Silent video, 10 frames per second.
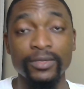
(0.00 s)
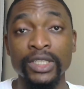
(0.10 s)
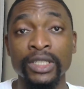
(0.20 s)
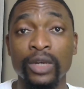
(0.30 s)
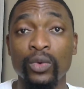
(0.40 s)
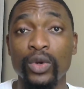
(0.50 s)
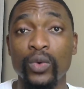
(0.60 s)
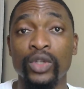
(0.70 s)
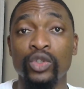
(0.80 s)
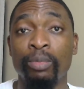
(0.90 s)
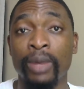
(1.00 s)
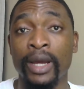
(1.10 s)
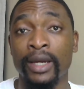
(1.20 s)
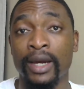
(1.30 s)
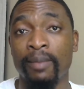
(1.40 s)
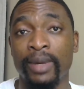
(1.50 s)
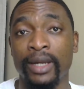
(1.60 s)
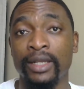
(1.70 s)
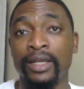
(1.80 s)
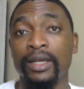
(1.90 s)
Then when you want to buy a company,
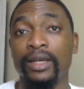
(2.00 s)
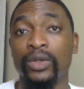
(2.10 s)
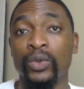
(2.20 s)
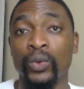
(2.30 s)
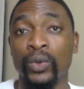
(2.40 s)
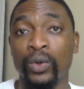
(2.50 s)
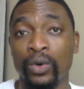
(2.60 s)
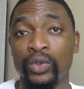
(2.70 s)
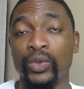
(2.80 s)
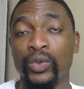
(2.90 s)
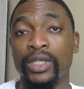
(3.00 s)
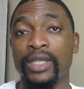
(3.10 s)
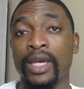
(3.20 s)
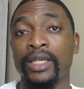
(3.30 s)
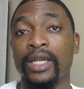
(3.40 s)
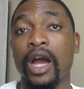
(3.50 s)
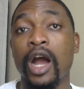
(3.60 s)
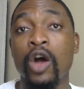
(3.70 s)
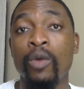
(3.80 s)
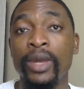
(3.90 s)
you're going to decide
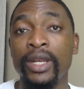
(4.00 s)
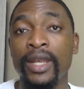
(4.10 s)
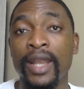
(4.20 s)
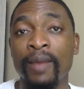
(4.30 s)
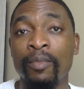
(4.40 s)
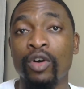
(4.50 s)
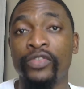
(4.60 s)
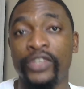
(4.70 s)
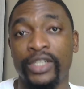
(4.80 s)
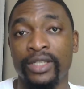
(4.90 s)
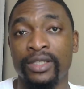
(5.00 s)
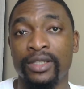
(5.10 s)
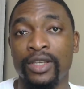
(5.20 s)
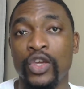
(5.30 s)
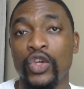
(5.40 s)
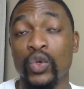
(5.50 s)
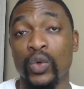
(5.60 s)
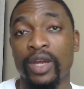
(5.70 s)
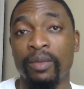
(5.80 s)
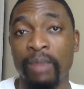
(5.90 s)
how many number of shares you
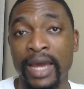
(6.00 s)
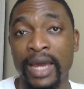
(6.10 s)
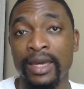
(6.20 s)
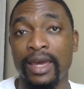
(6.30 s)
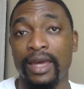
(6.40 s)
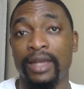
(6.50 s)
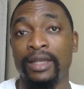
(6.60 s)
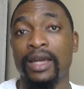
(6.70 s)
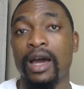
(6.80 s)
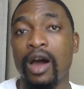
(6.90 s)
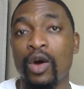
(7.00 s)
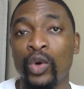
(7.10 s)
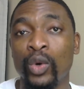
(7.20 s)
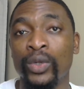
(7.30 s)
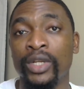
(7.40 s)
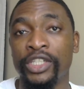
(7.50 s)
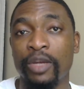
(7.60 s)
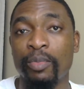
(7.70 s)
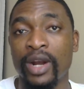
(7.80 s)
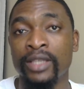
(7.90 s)
can buy and how low the share
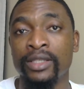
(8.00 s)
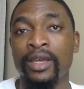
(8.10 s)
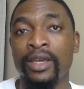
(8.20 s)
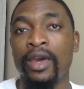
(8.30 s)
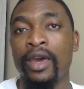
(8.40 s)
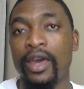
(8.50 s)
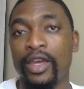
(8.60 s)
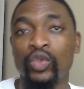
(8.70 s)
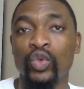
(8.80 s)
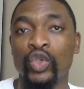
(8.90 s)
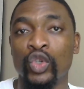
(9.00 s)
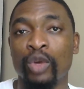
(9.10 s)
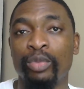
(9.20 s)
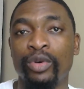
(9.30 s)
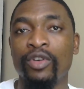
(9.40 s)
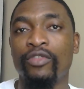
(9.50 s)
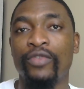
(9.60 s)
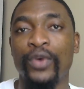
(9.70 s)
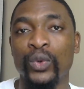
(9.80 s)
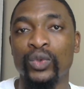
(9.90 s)
price has to drop for
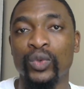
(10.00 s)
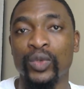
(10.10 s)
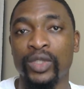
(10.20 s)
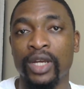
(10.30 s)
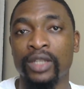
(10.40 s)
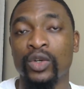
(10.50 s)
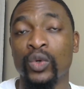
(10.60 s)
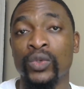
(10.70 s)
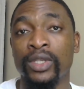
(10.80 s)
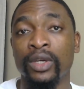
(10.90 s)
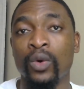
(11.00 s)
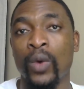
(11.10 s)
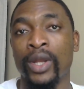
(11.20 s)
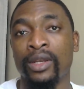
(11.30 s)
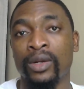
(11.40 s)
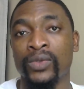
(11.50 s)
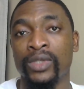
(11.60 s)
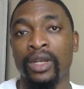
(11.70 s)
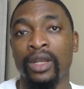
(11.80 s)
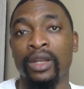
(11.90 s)
you to start losing one
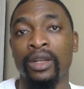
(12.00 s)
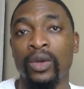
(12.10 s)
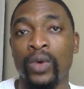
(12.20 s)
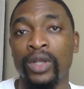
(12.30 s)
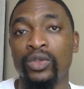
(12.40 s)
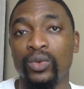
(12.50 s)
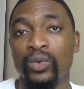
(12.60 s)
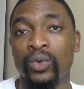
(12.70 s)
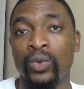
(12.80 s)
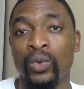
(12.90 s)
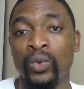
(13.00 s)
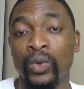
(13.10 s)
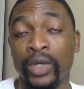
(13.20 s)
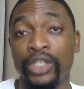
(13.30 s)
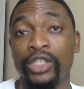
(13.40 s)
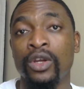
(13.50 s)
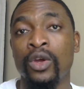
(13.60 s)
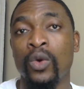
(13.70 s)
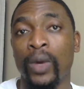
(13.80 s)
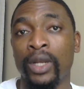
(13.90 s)
thousand. And then once you reach
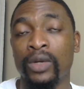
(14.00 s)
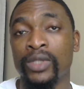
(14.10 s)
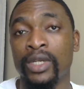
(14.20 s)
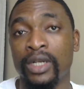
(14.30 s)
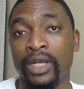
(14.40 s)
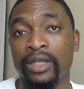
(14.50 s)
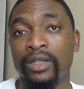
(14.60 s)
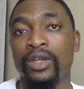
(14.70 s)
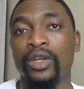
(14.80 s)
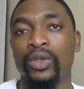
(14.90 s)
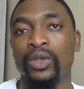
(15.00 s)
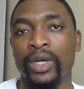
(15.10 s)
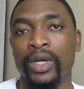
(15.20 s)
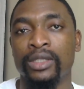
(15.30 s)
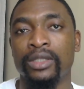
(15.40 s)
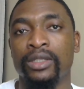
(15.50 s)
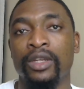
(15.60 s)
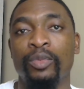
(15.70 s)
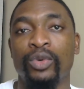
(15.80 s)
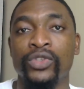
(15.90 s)
one thousand rand, you exit
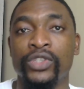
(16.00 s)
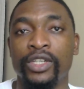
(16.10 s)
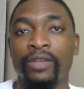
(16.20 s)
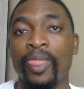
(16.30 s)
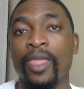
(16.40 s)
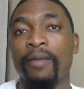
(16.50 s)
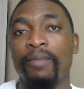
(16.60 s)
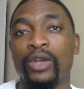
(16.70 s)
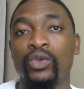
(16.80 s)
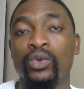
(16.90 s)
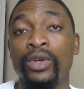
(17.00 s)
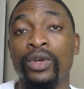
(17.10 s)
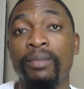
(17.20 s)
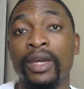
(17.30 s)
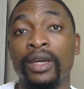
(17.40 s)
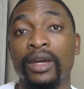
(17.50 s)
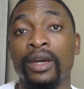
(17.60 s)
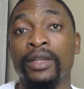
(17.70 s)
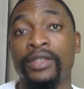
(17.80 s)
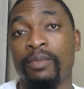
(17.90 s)
that position. But we will make
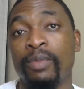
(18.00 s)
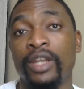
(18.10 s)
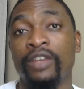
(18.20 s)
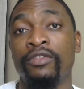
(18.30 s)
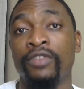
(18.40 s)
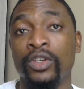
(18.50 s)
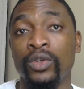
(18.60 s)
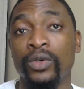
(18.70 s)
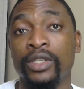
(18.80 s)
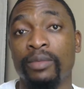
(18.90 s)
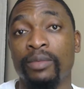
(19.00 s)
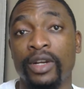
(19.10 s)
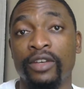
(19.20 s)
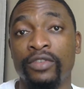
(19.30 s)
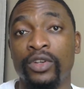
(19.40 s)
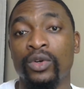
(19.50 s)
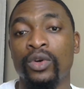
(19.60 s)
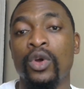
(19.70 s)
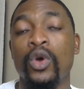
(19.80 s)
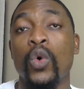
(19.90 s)
a separate video, a separate video
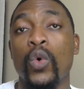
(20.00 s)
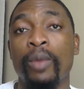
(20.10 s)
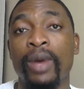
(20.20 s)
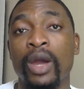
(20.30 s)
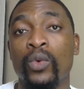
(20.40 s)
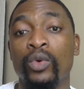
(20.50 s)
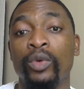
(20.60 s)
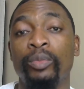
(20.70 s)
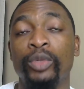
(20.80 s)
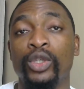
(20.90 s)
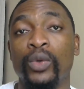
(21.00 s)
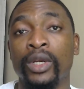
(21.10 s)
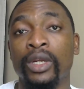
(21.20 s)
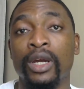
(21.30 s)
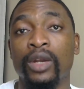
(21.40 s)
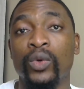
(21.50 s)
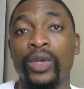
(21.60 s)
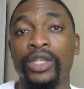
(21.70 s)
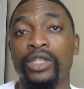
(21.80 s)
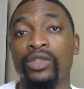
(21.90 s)
whereby we will be showing the
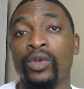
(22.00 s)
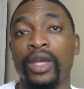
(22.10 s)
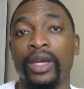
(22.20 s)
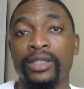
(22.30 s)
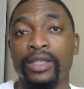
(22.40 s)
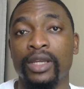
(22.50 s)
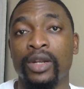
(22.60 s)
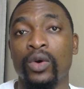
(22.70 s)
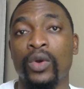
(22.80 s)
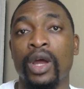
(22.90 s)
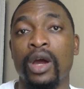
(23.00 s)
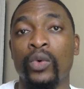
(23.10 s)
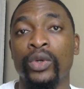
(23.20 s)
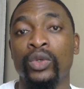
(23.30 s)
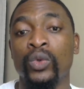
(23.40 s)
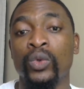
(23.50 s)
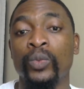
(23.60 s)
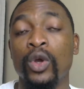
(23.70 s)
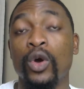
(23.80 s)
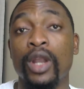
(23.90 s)
calculations on Excel on how we do,
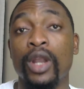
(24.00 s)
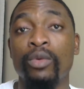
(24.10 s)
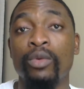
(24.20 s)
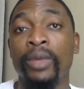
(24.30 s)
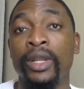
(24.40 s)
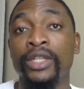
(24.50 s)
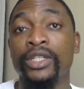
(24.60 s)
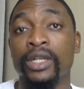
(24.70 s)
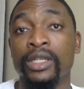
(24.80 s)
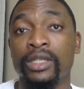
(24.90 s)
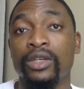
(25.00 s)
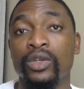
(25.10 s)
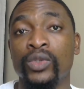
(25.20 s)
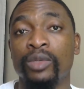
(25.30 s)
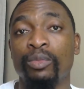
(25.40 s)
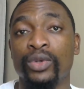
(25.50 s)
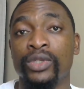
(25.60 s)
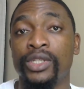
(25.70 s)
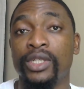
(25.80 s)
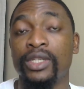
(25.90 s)
on how we manage risk using
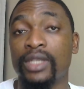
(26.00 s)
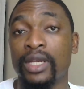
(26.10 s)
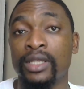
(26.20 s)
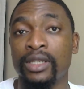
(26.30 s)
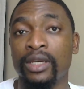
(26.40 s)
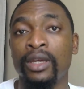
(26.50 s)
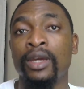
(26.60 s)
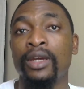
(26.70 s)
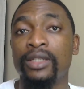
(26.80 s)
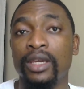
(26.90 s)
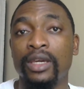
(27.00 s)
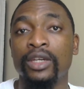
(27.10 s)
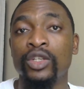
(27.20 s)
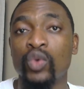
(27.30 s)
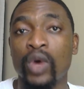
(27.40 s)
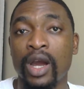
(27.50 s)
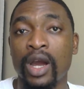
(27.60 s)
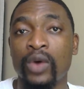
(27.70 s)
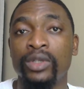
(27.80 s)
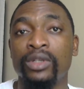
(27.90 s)
position sizing, taking into
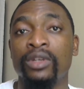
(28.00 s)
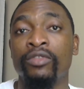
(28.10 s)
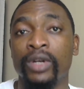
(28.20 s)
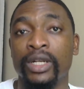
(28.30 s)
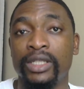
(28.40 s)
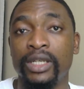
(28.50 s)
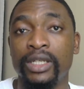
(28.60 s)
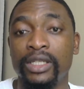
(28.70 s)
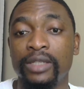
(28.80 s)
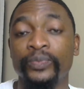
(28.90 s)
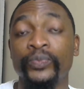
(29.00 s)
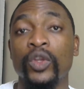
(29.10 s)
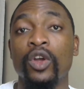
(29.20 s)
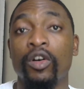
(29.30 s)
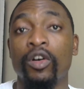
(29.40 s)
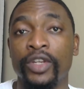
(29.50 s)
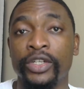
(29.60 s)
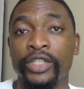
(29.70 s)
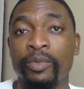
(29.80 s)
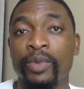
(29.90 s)
account the volatility of the
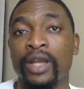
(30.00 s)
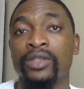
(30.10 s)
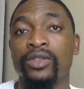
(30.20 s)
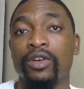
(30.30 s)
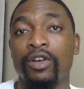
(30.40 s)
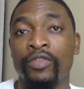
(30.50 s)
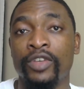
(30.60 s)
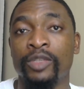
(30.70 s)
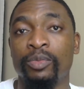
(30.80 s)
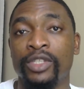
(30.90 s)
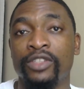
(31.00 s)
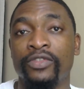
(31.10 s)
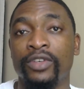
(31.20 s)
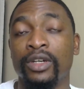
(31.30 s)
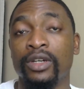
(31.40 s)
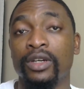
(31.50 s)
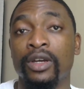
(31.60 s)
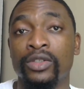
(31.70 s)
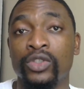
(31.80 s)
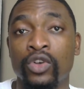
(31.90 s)
share price of the specific uh,
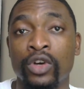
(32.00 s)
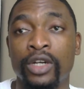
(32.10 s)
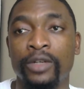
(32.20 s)
stock.